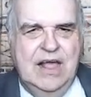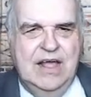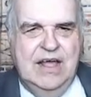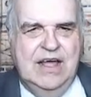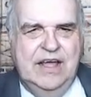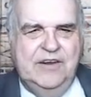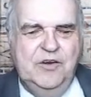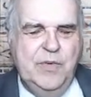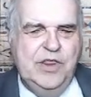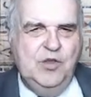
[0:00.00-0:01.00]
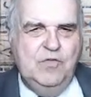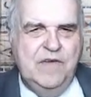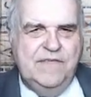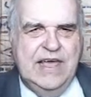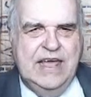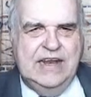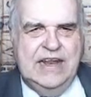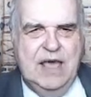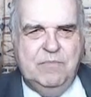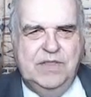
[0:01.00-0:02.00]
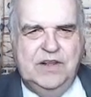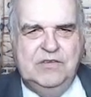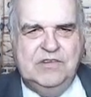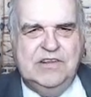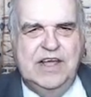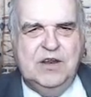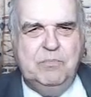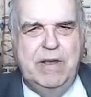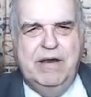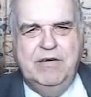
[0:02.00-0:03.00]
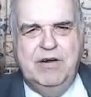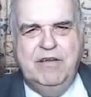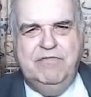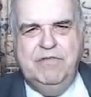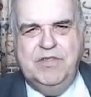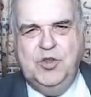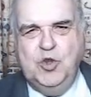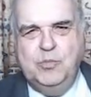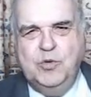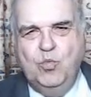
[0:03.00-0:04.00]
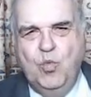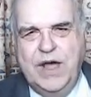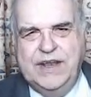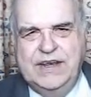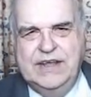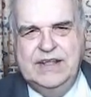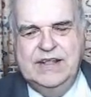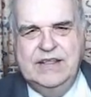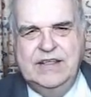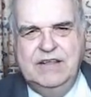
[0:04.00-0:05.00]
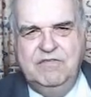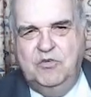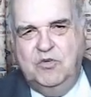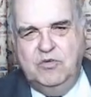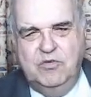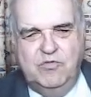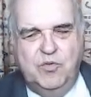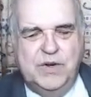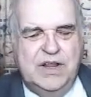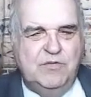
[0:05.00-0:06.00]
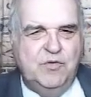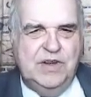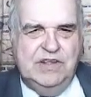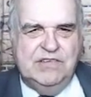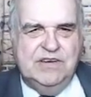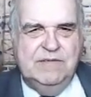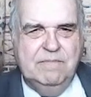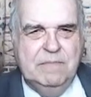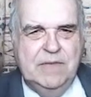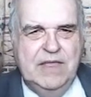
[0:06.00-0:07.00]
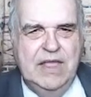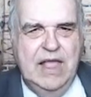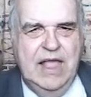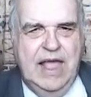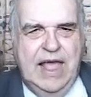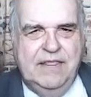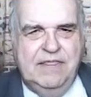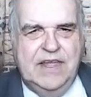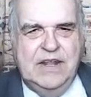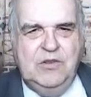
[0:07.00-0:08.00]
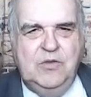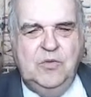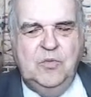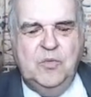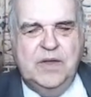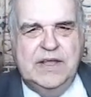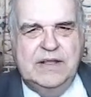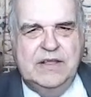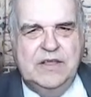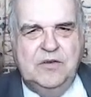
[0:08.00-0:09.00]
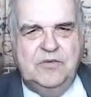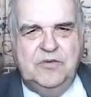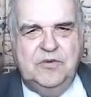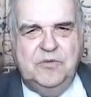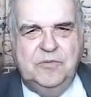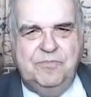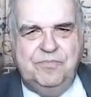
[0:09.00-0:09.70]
I don't know whether you've ever had it happen that you start a paragraph with the numeral 1 for whatever reason. And then you go to